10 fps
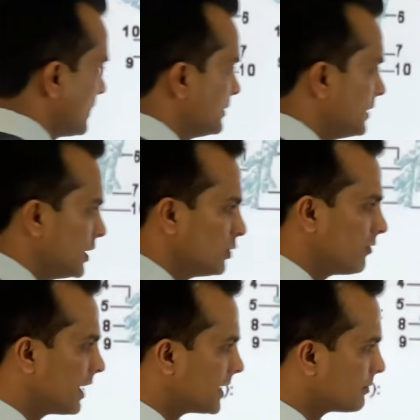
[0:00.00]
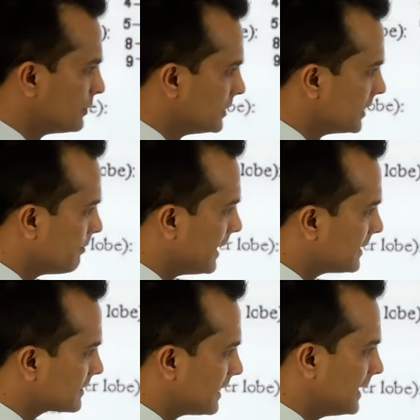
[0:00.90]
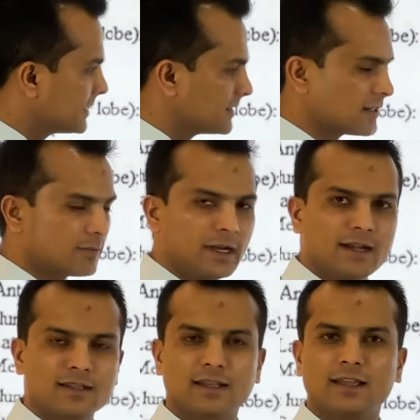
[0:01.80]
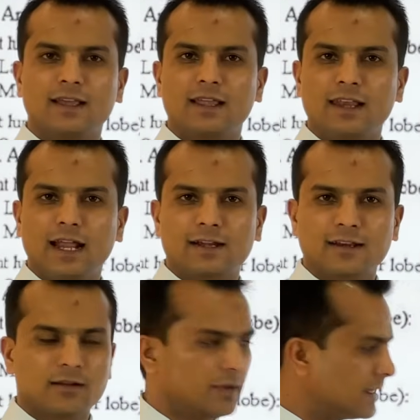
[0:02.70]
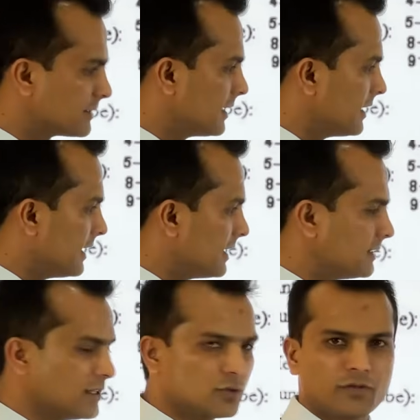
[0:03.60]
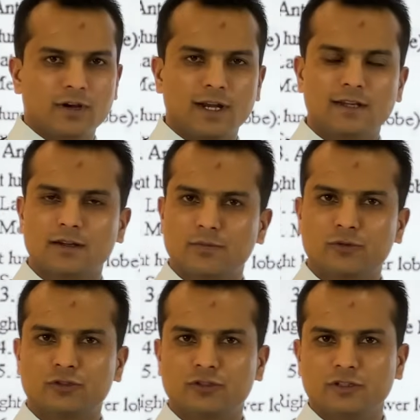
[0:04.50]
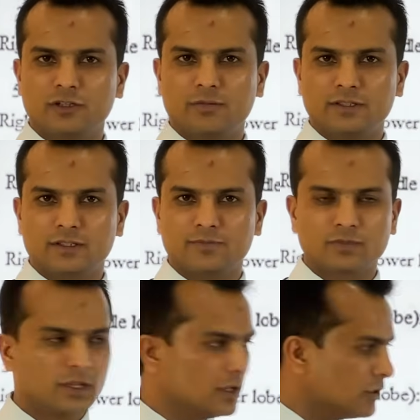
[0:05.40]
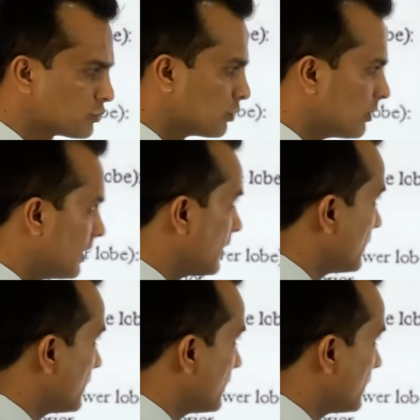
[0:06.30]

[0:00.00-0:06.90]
then you have got medial basal, anterior basal, lateral basal, and then you have got posterior basal. So